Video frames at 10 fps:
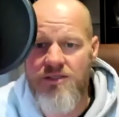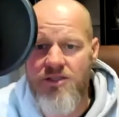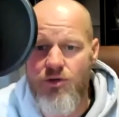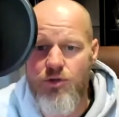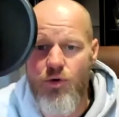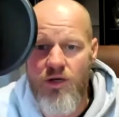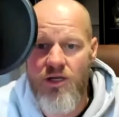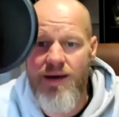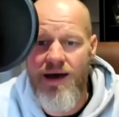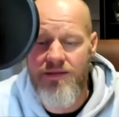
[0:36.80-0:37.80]
that you're talking
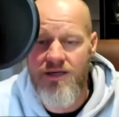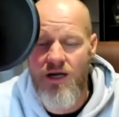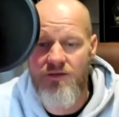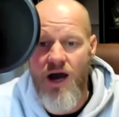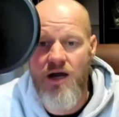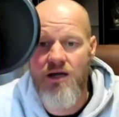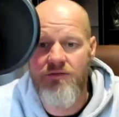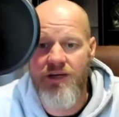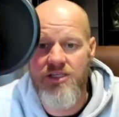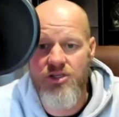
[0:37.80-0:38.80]
about, the kind of
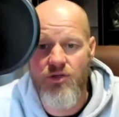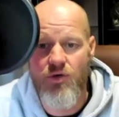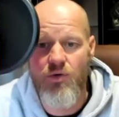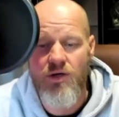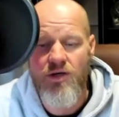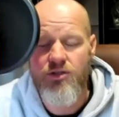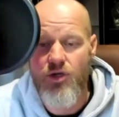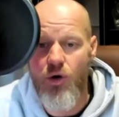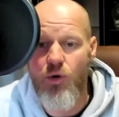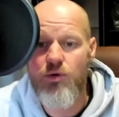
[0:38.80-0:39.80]
unconventional
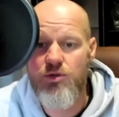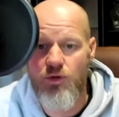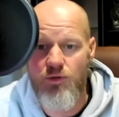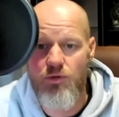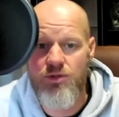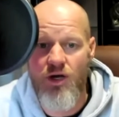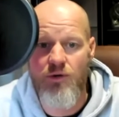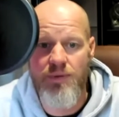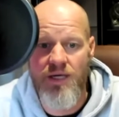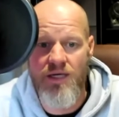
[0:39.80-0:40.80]
tools, would also
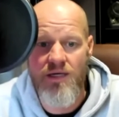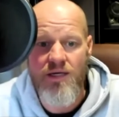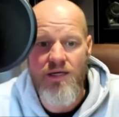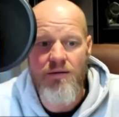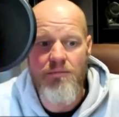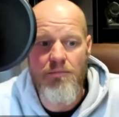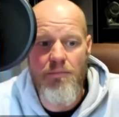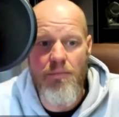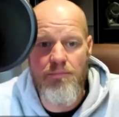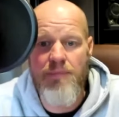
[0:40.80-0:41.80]
be,
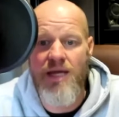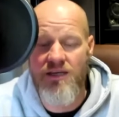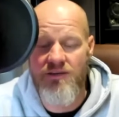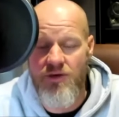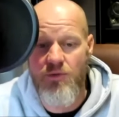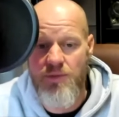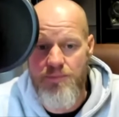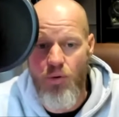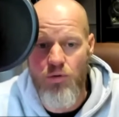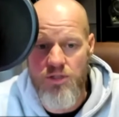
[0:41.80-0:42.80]
many of them would be
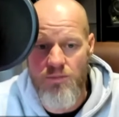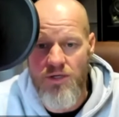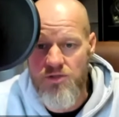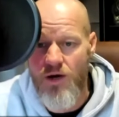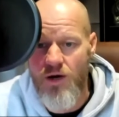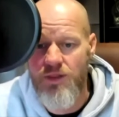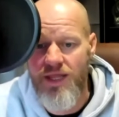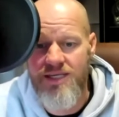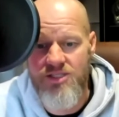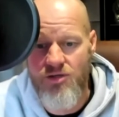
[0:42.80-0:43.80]
portable as well, wouldn't
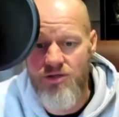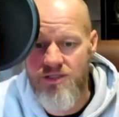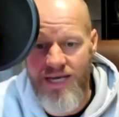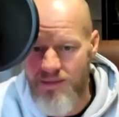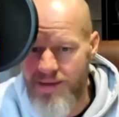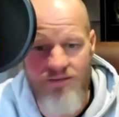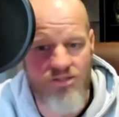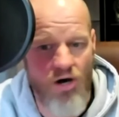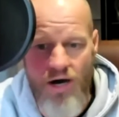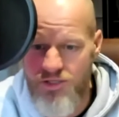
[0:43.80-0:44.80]
they? So you can take them
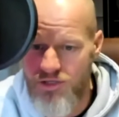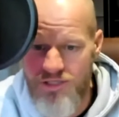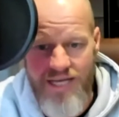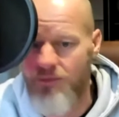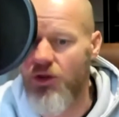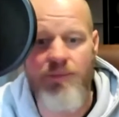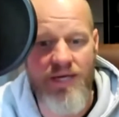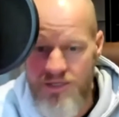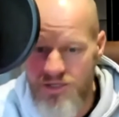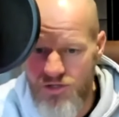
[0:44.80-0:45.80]
outside, you can take them on the
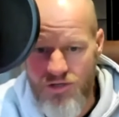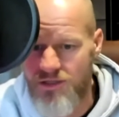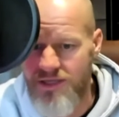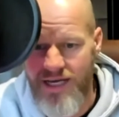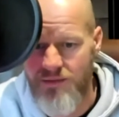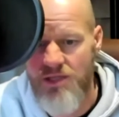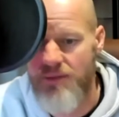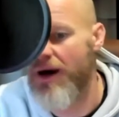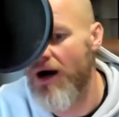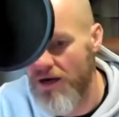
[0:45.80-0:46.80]
beach, you can take them in the park,